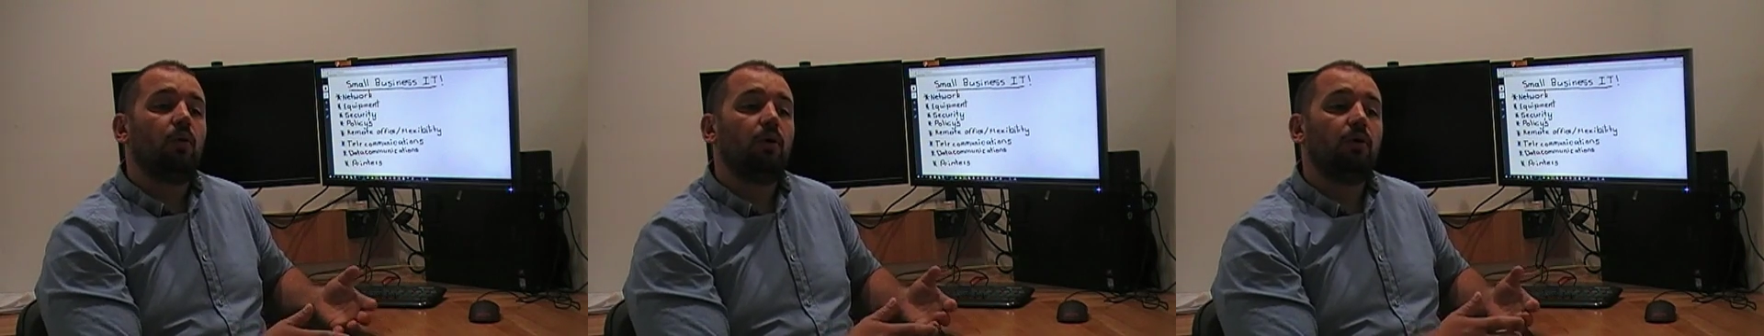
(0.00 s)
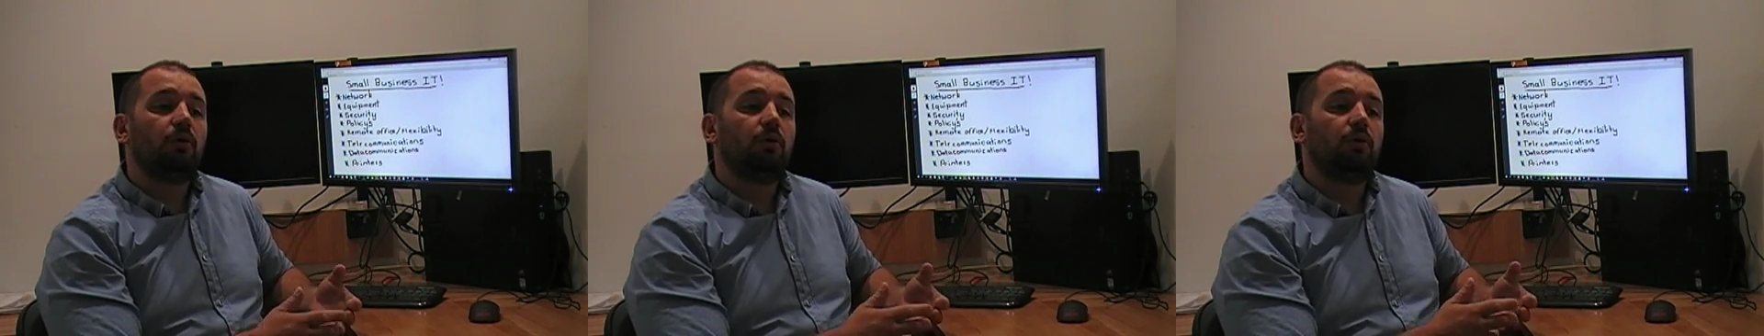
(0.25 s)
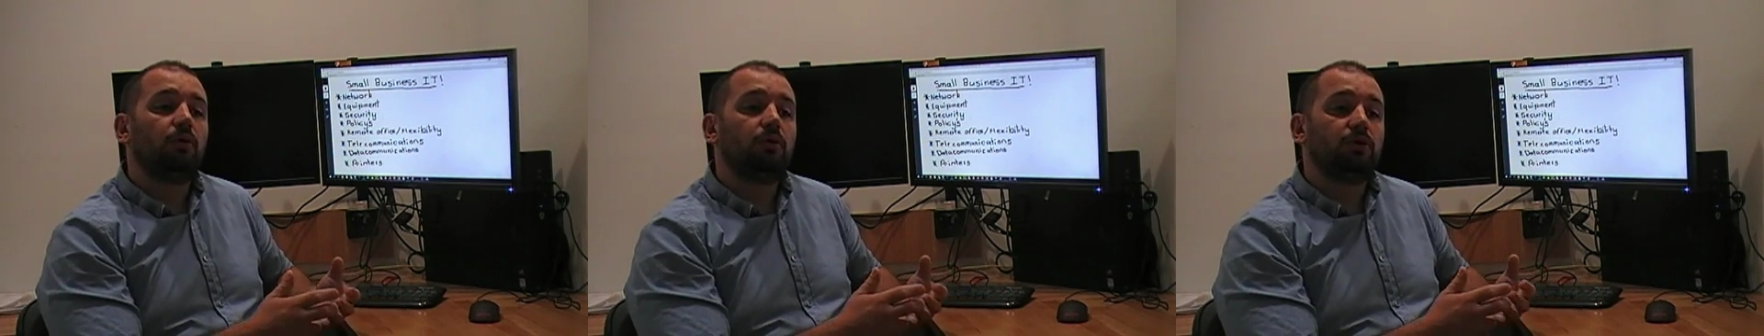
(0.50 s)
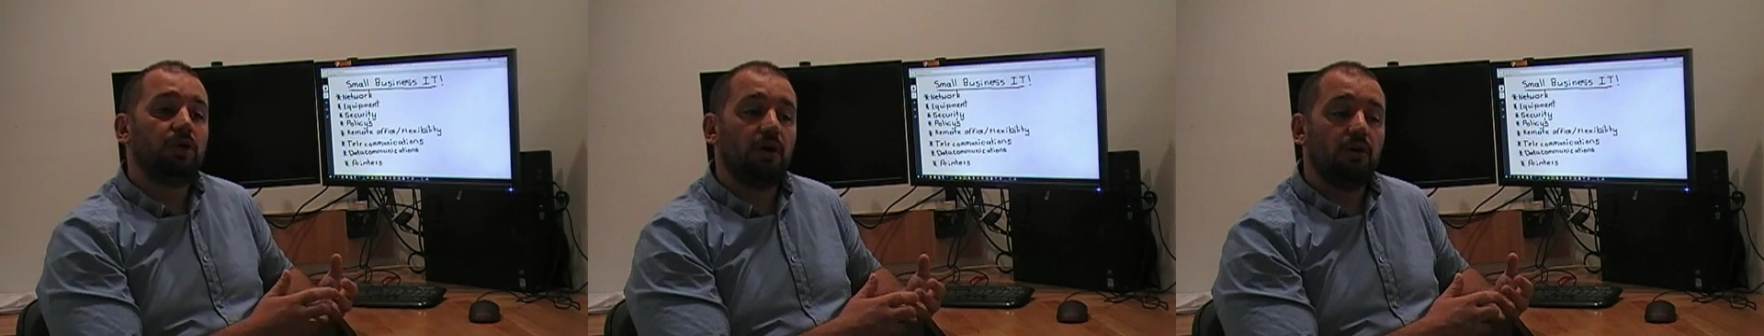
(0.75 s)
we'll
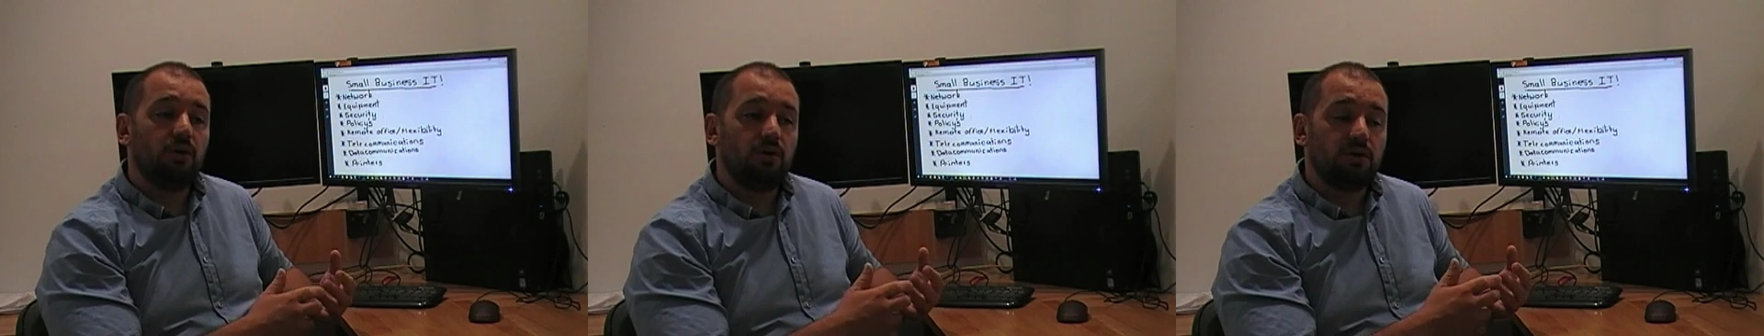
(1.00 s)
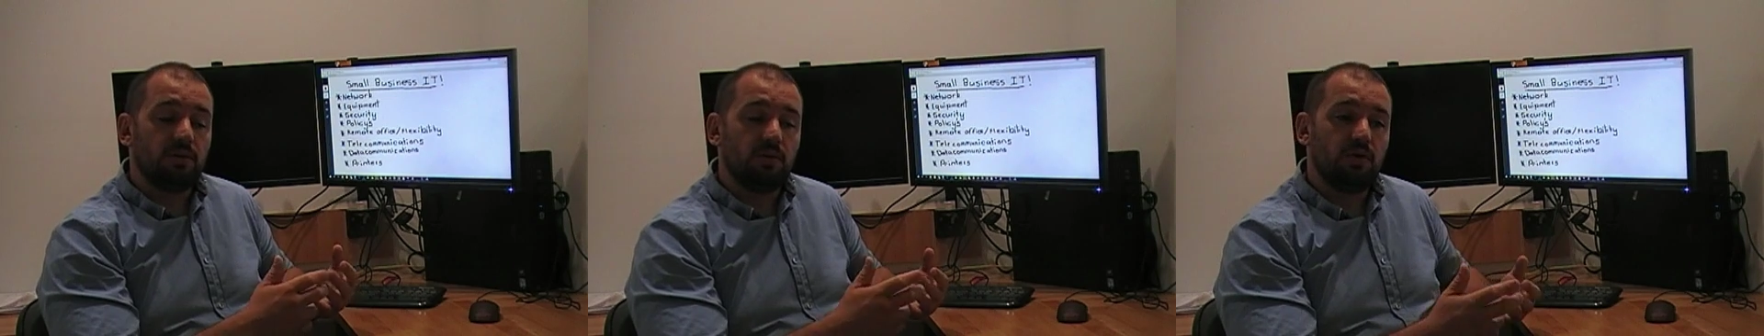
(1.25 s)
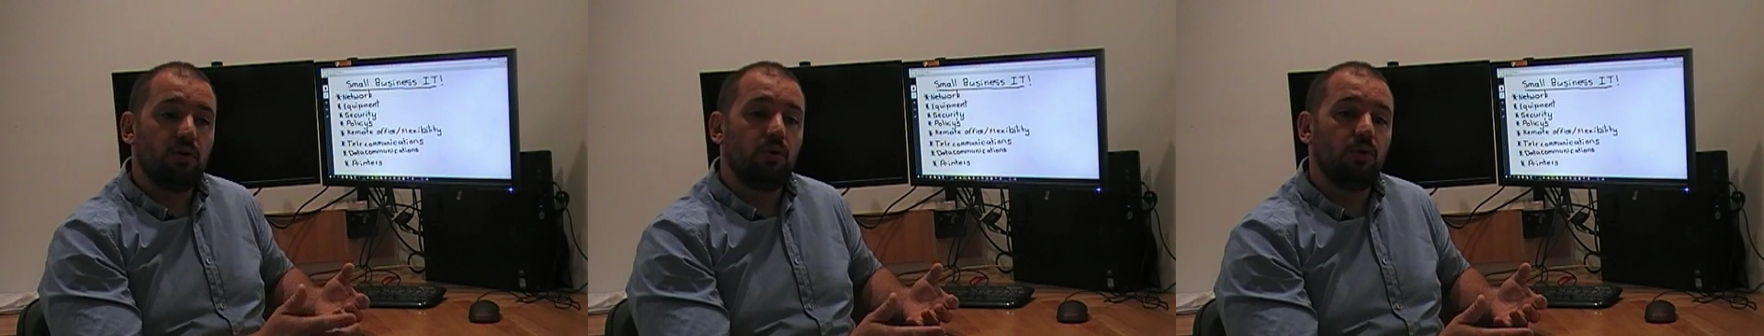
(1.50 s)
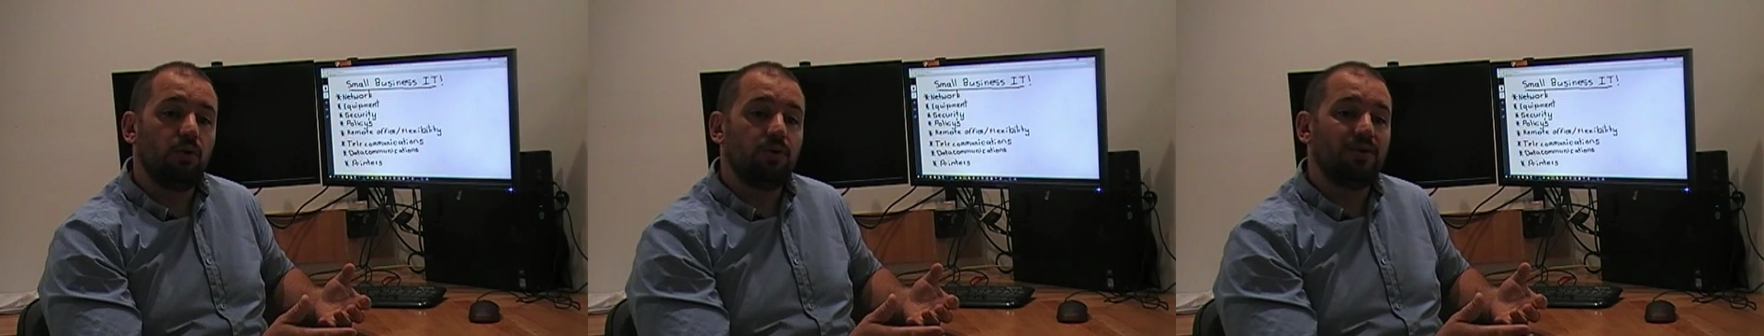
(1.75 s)
show you some
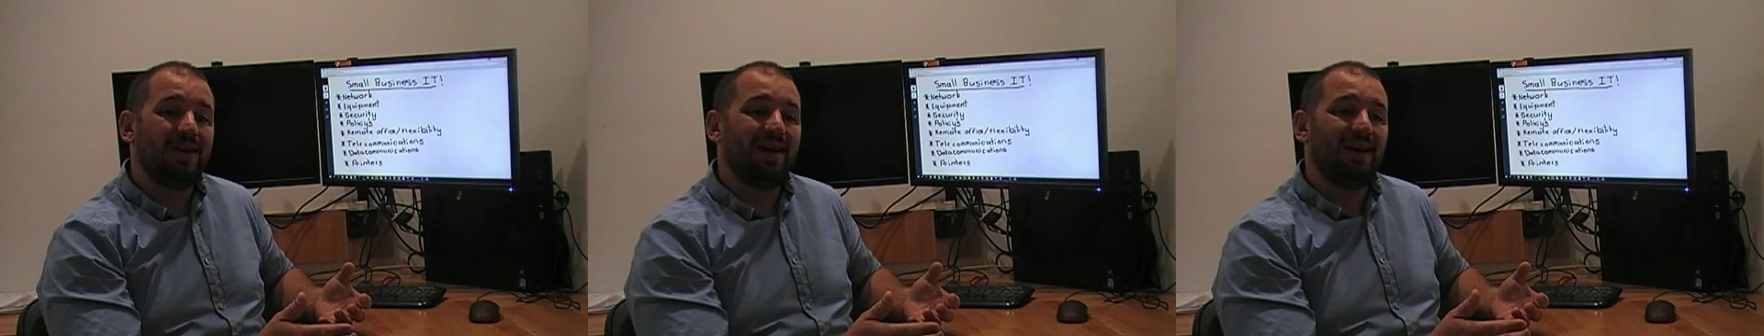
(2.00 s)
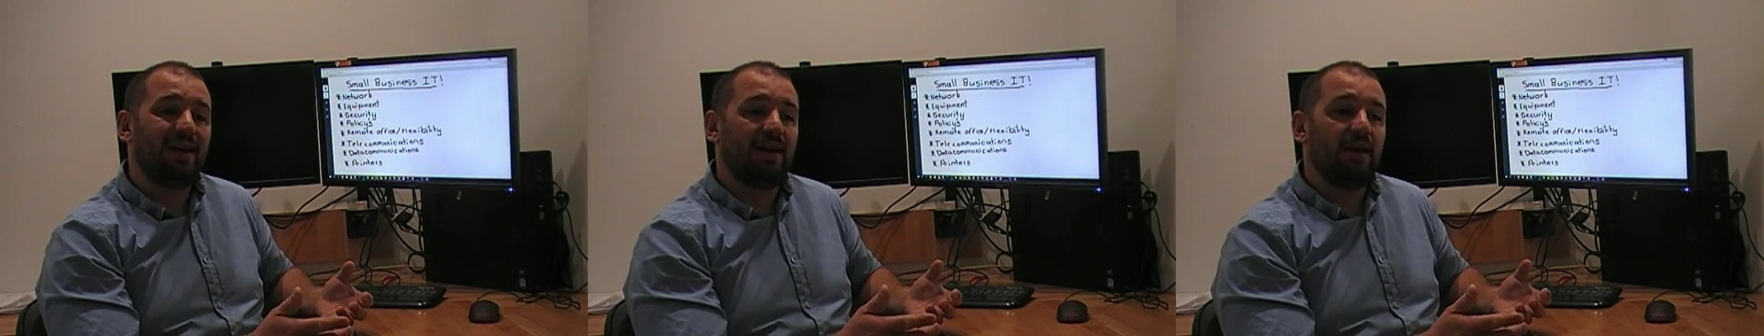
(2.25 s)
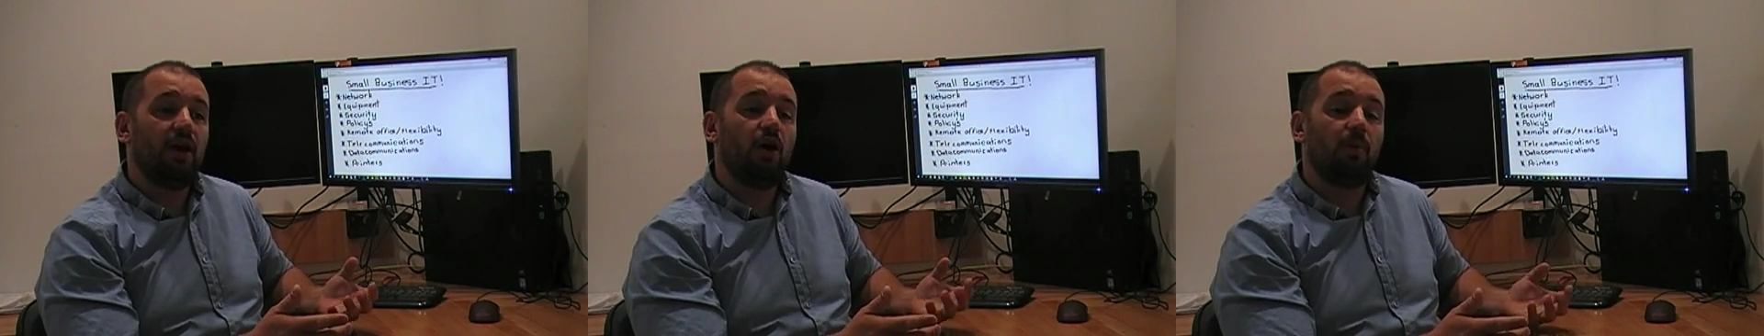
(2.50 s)
tools that can